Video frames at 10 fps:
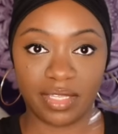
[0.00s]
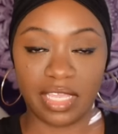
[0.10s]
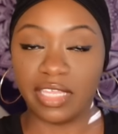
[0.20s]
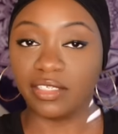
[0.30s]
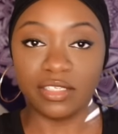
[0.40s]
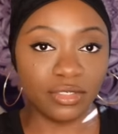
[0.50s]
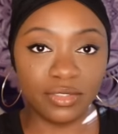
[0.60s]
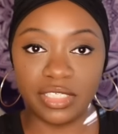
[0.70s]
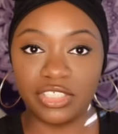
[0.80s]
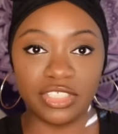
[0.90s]
It
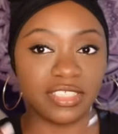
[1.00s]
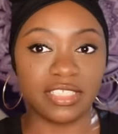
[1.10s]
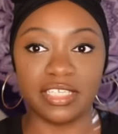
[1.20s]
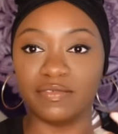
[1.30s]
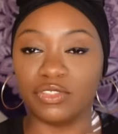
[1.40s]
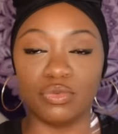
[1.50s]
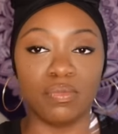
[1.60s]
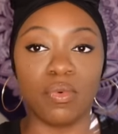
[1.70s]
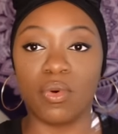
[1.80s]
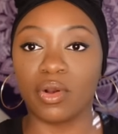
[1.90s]
literally just gives you
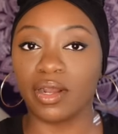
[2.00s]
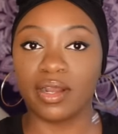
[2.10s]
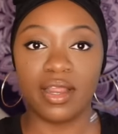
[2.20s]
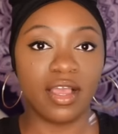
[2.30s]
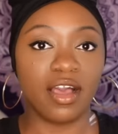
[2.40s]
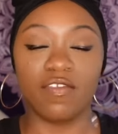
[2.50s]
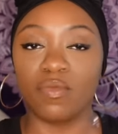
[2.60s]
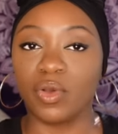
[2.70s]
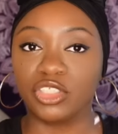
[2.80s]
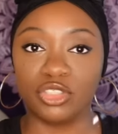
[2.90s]
more
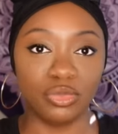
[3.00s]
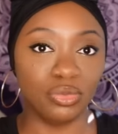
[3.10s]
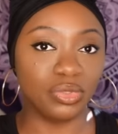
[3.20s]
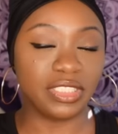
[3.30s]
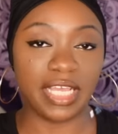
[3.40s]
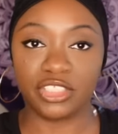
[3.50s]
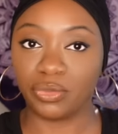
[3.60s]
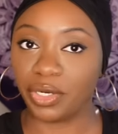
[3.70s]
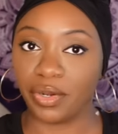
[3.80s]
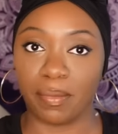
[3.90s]
of what you
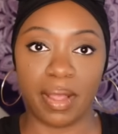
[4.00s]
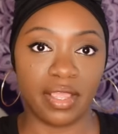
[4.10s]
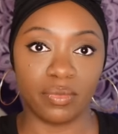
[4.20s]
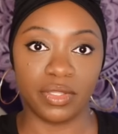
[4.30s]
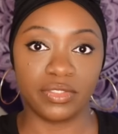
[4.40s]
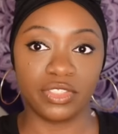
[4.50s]
saturate your mind with.